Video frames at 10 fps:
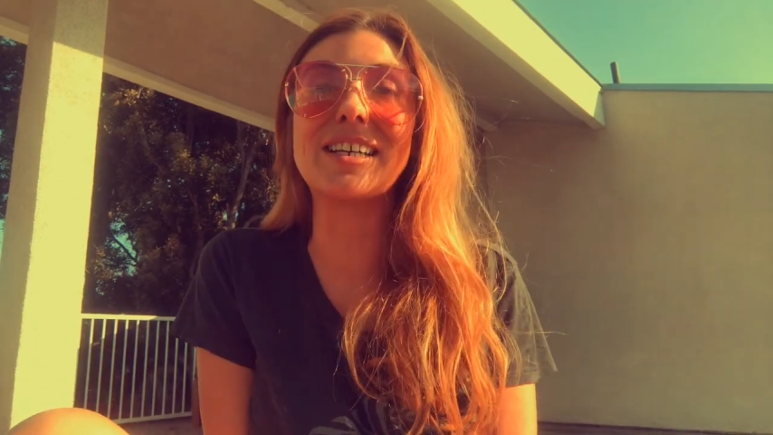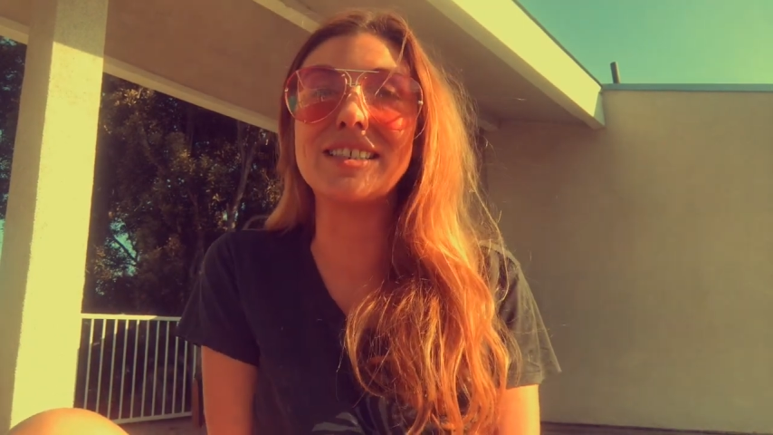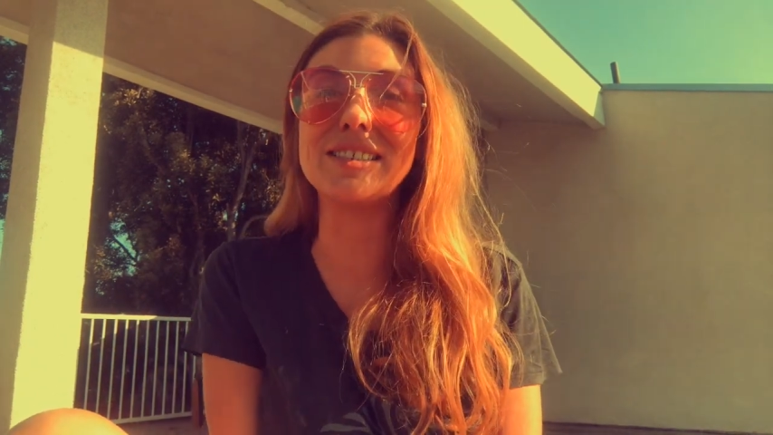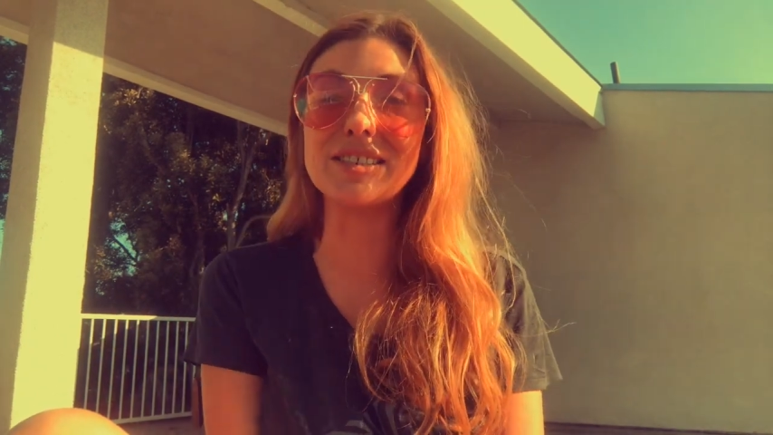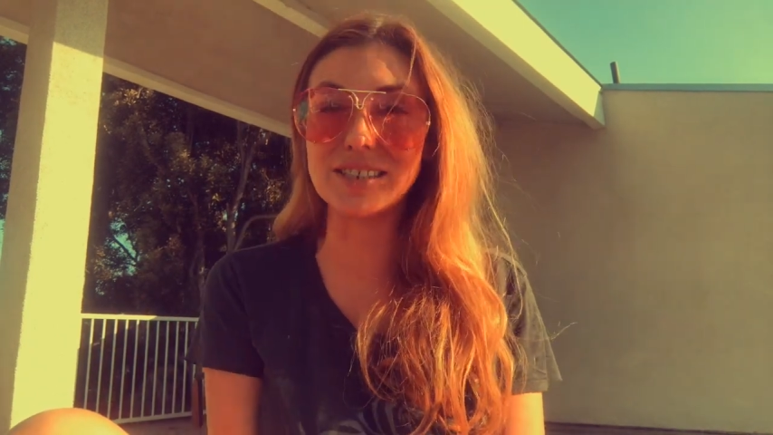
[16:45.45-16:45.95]
I
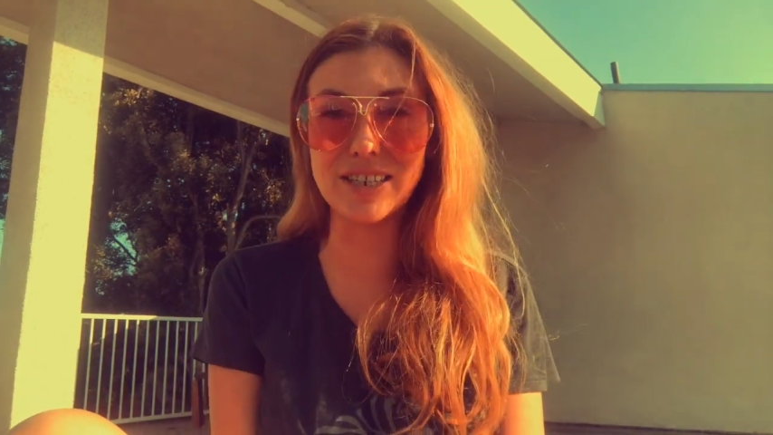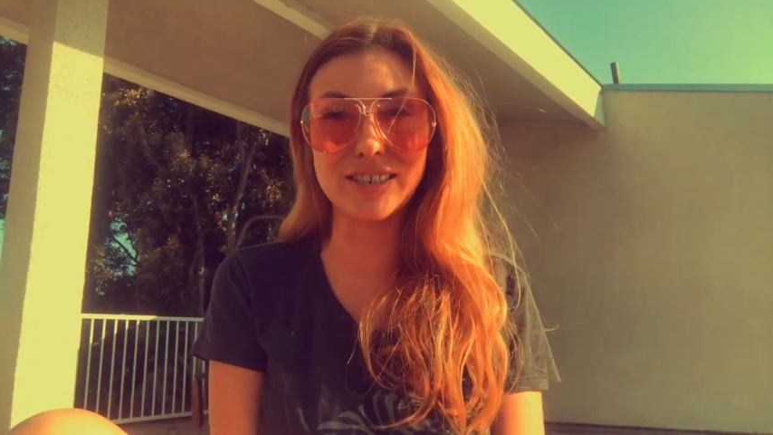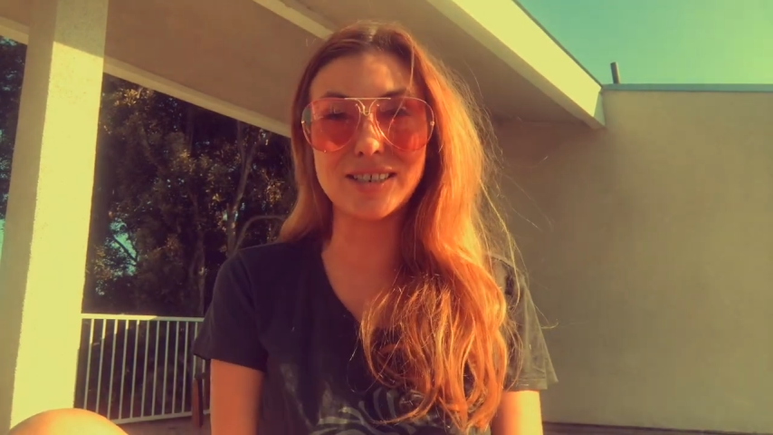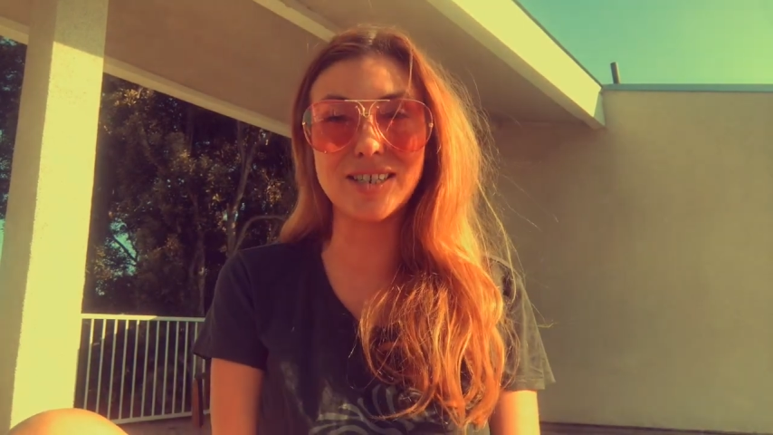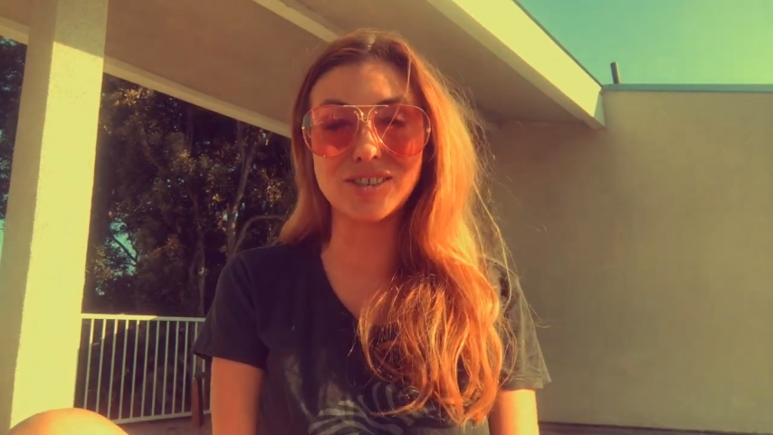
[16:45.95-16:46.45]
need a
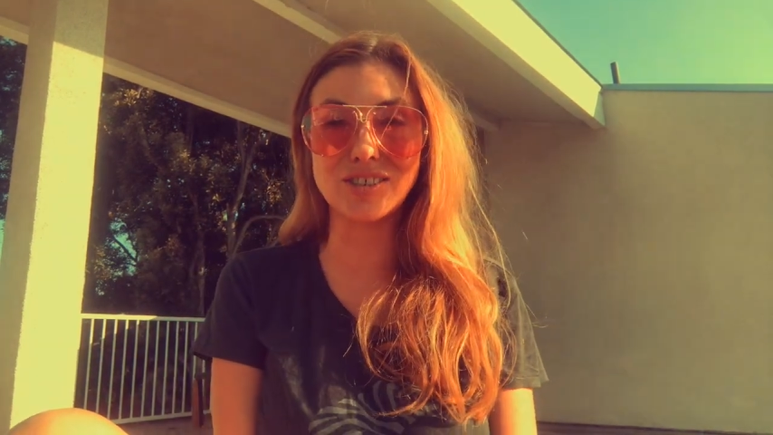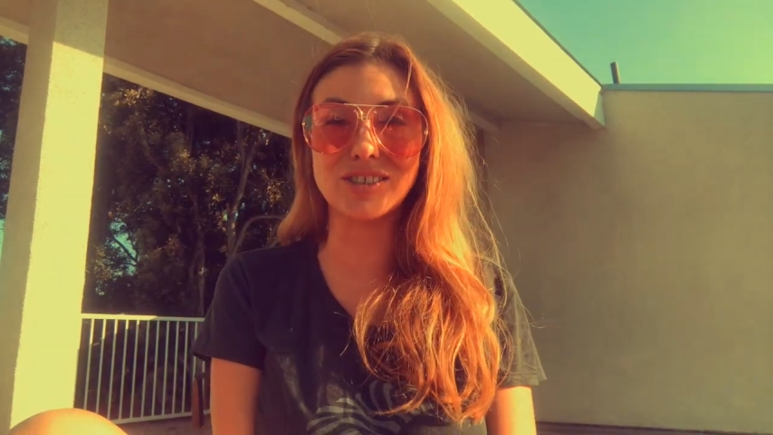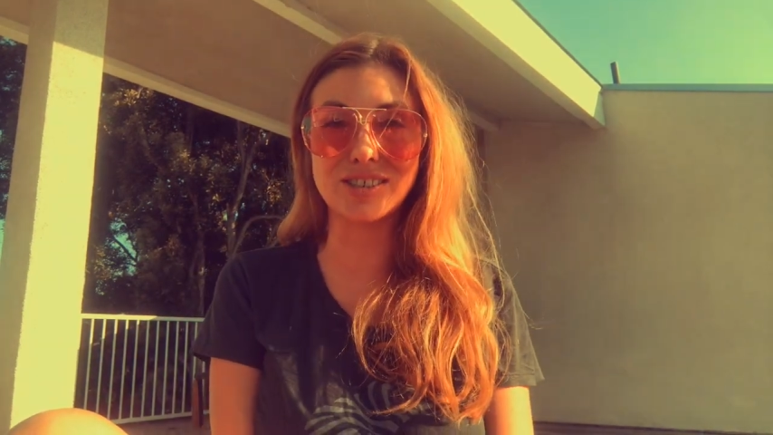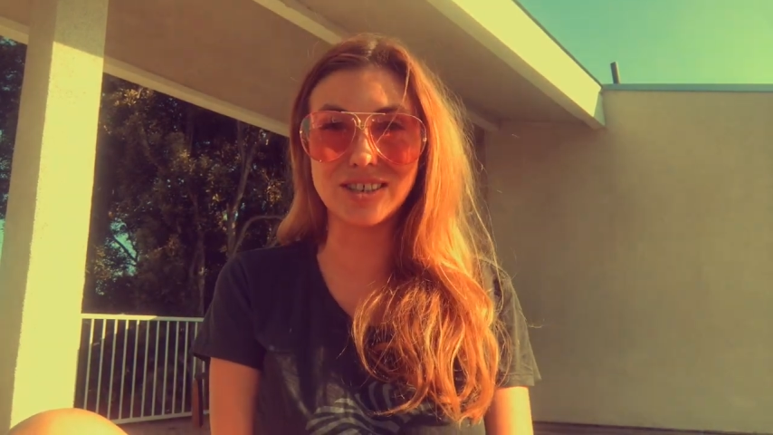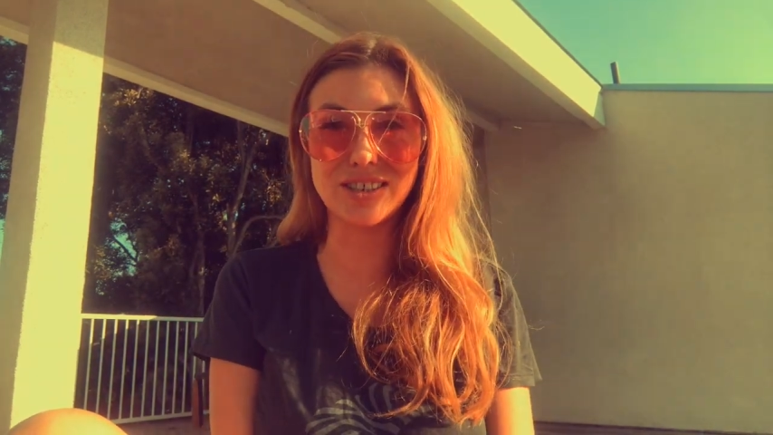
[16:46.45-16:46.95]
meditation
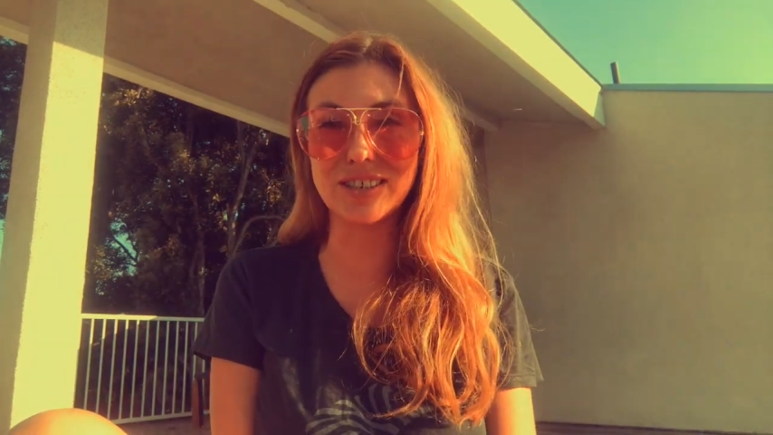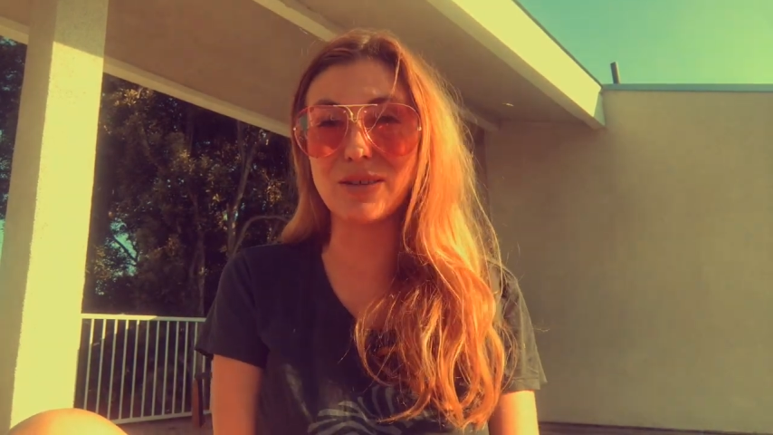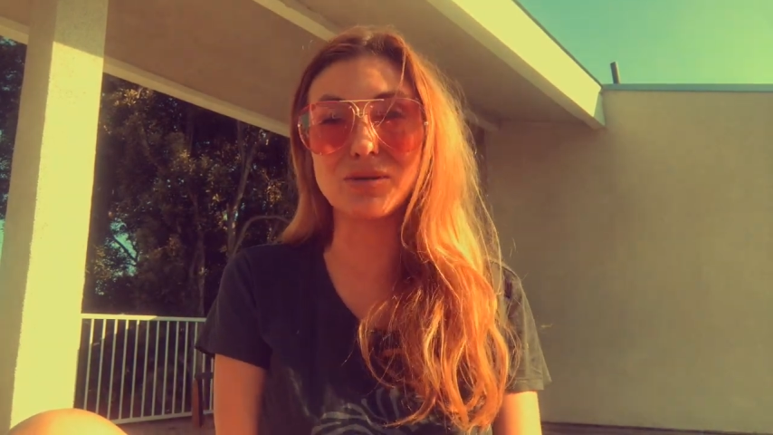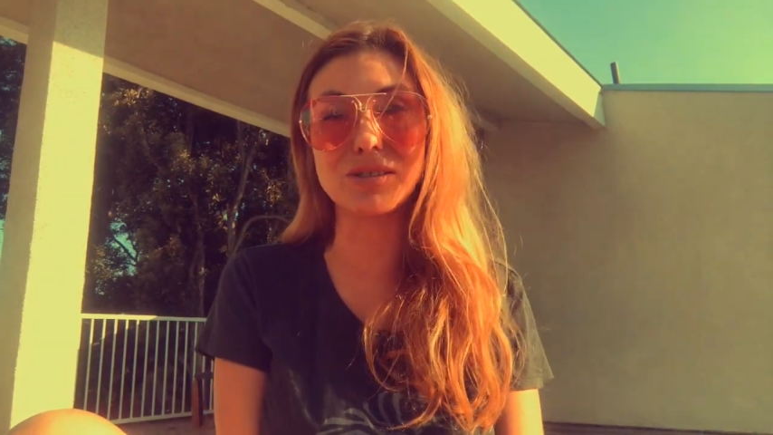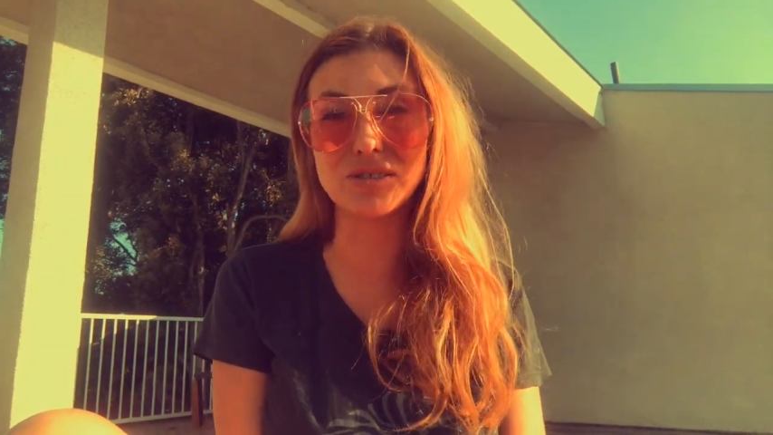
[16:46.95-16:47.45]
cushion and
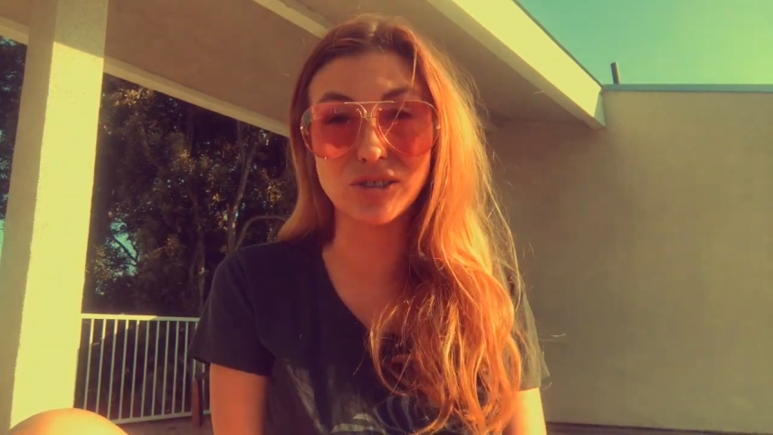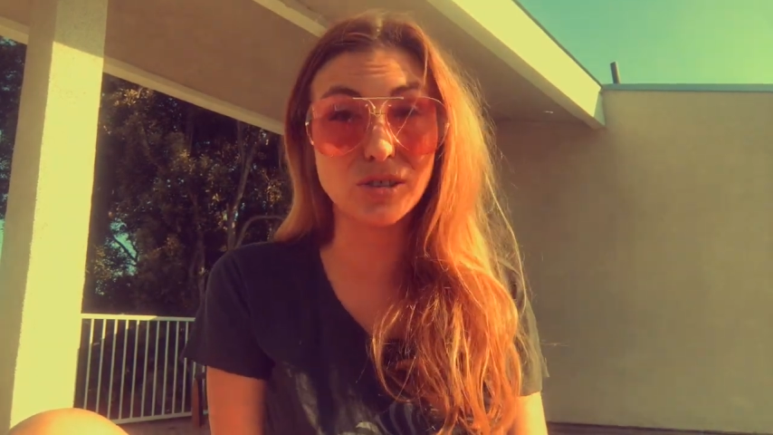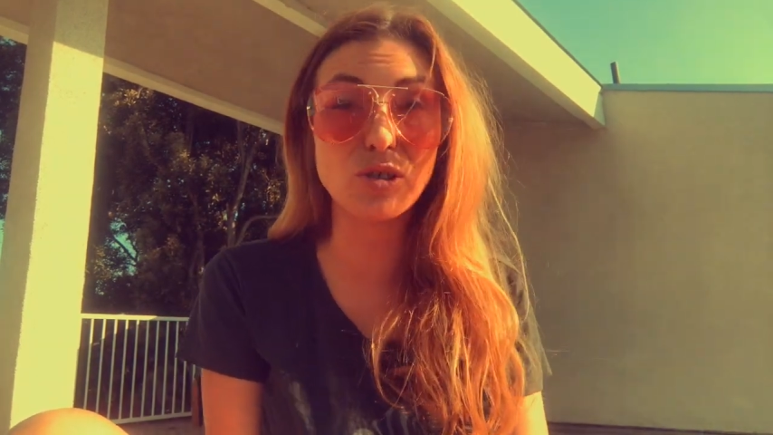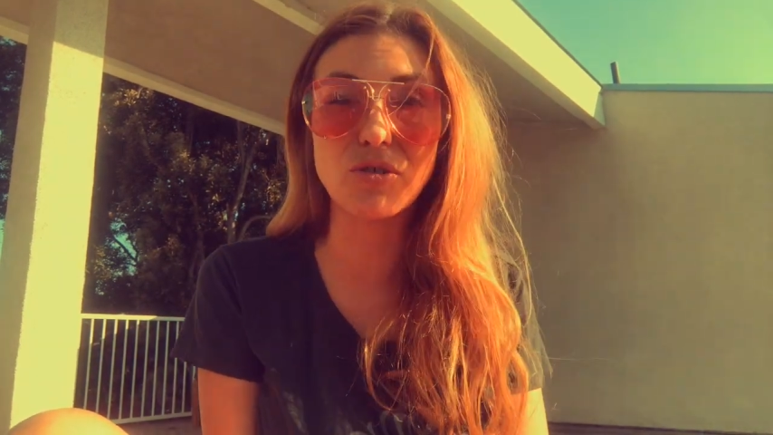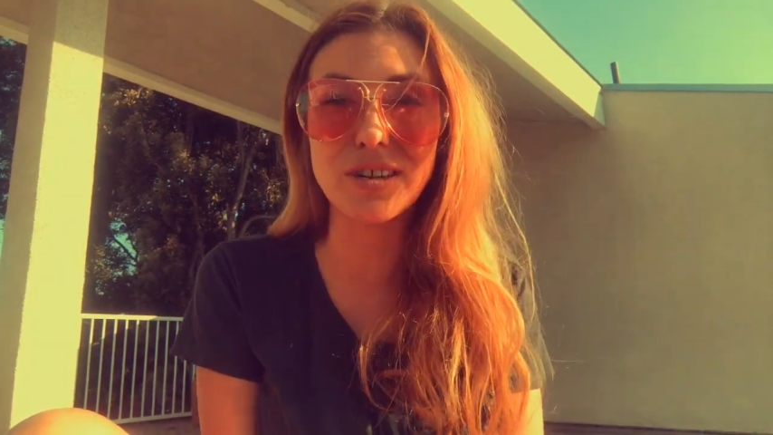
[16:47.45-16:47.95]
that one looks
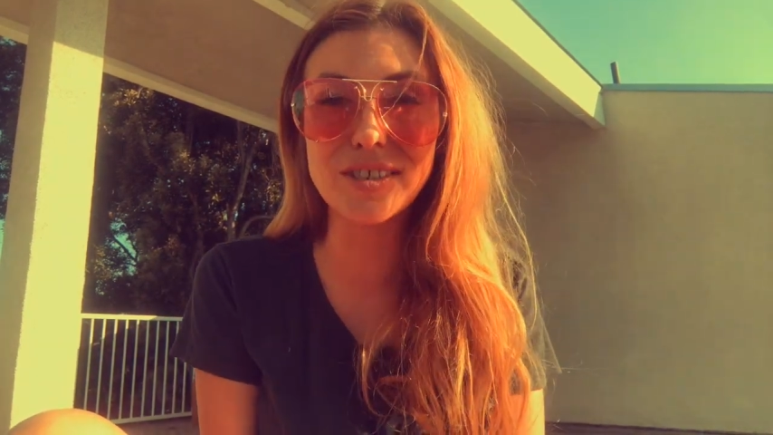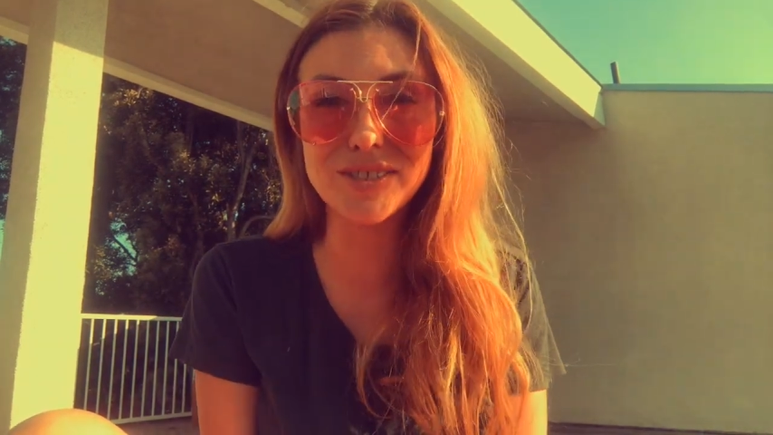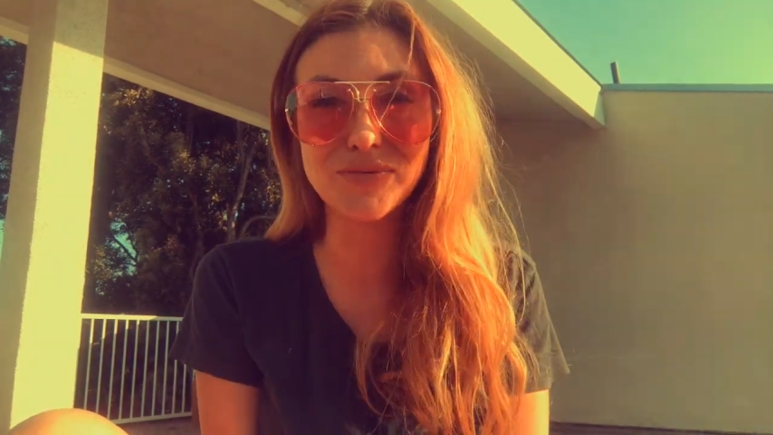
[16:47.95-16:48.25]
great,